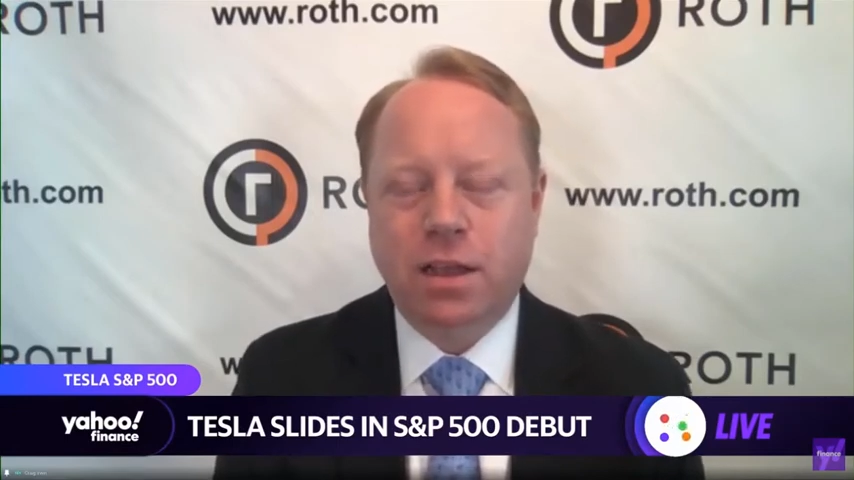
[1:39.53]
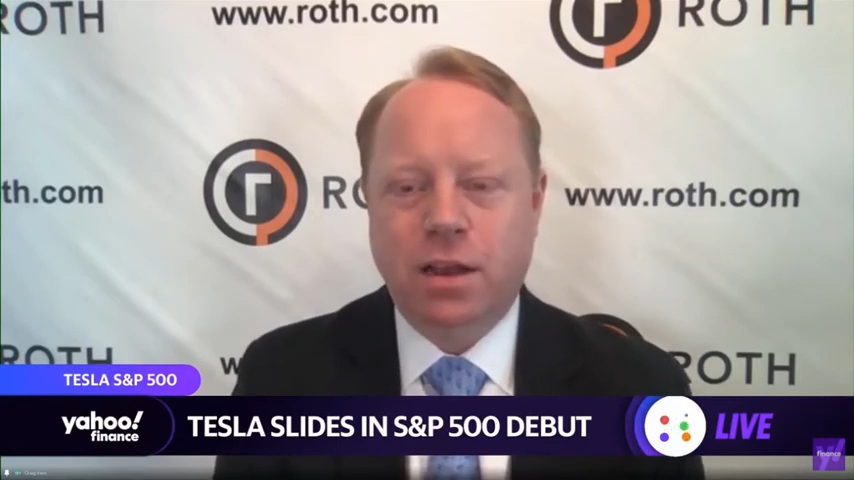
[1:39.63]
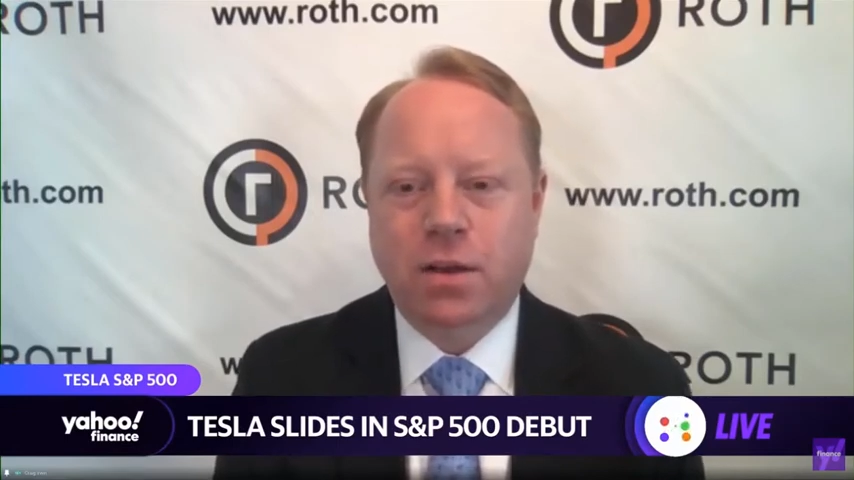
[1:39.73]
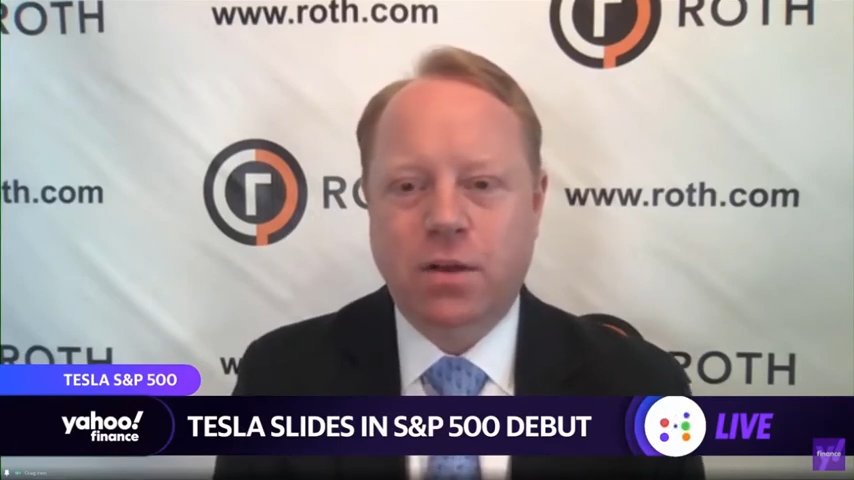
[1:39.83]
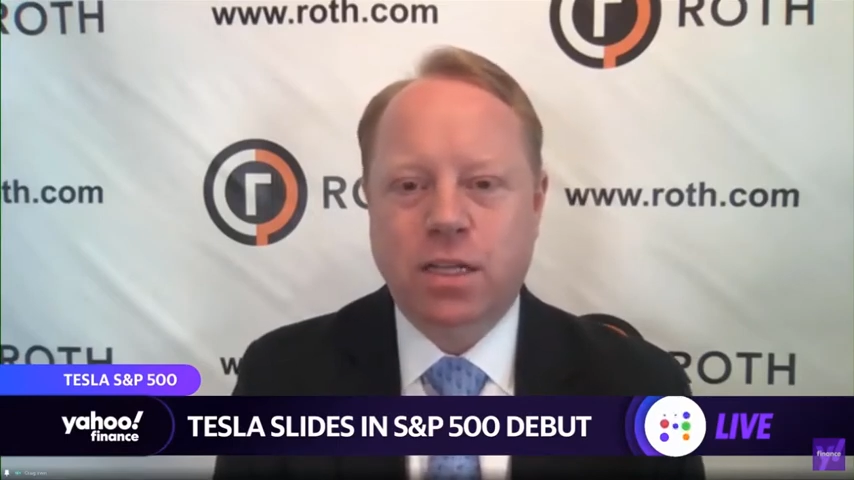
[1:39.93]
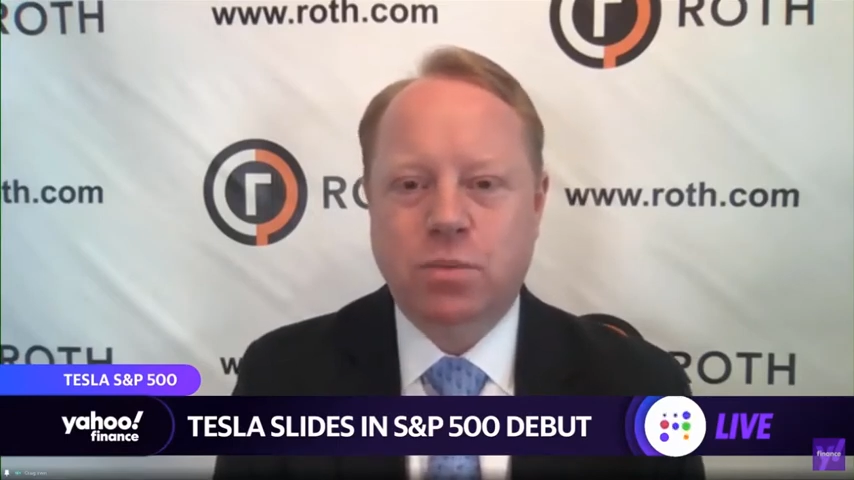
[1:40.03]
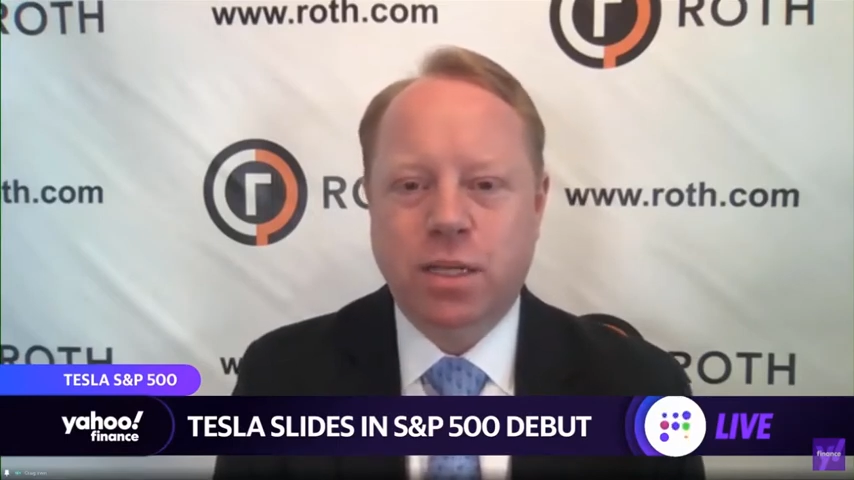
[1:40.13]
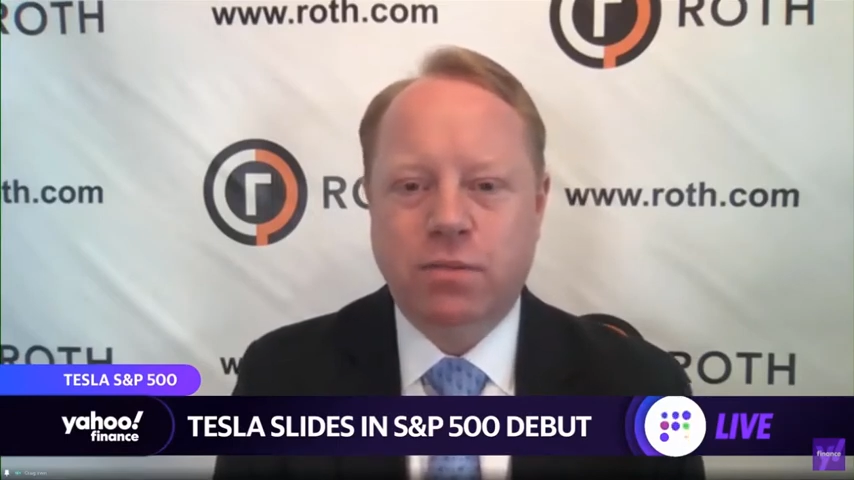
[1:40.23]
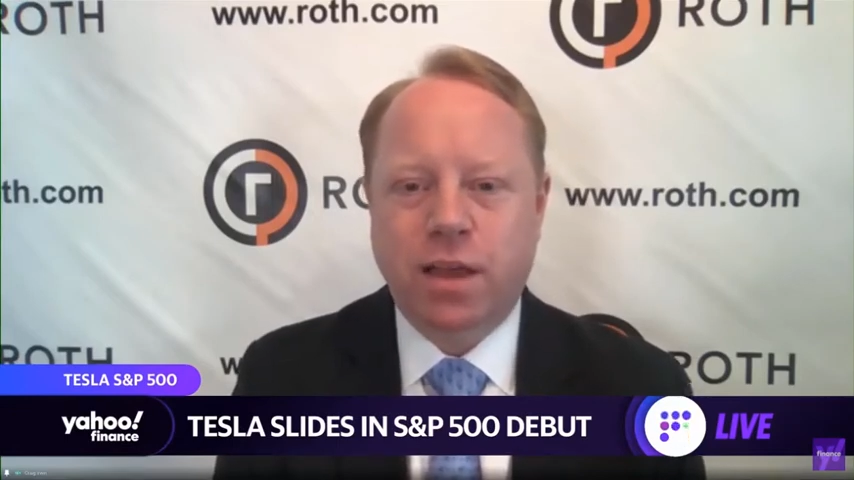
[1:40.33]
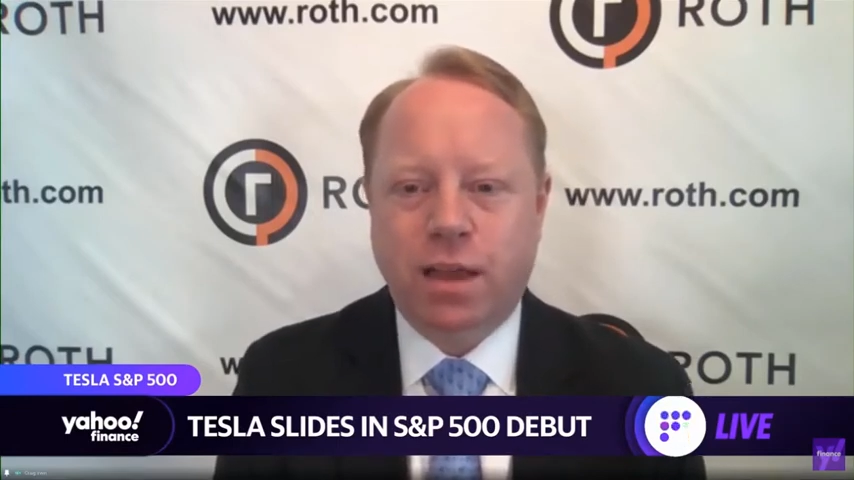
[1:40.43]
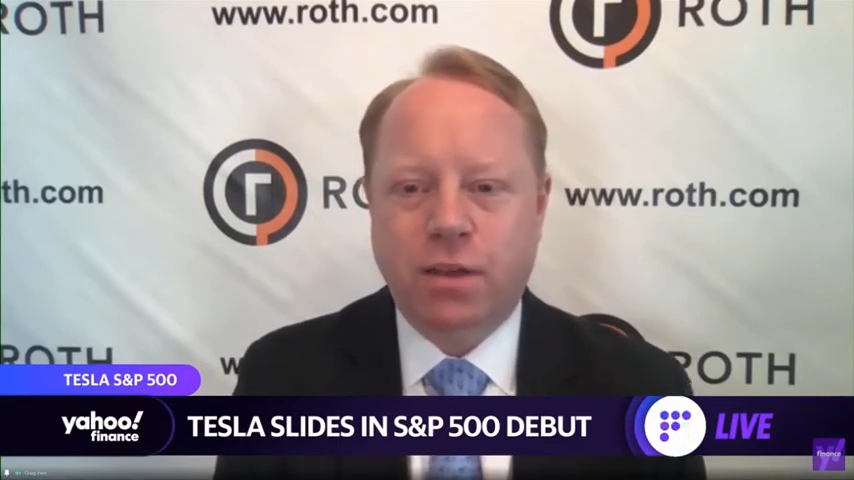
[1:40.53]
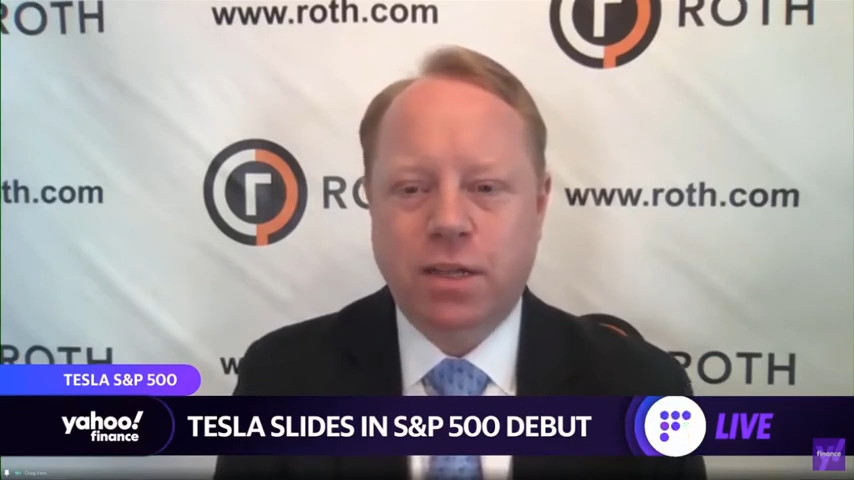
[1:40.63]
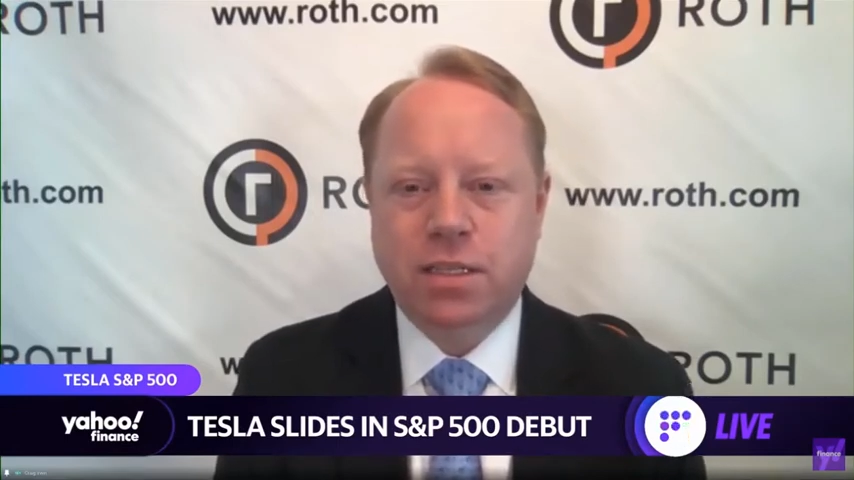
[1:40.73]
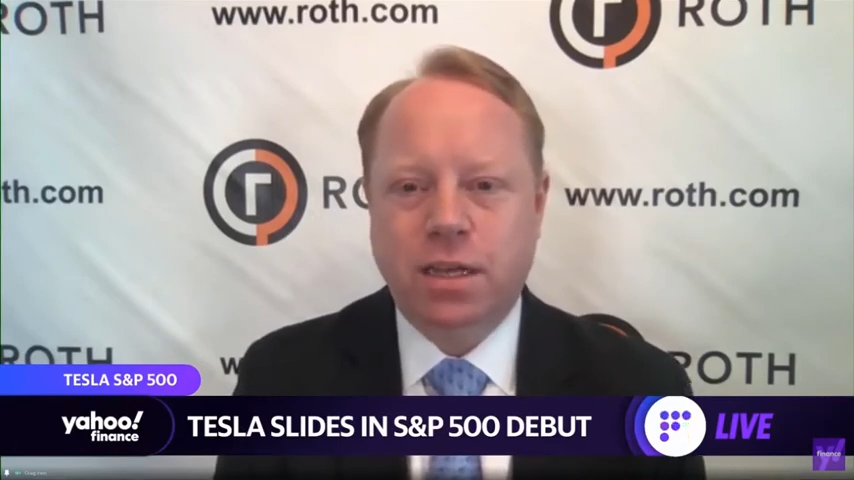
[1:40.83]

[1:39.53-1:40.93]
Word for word: You know, it's being valued as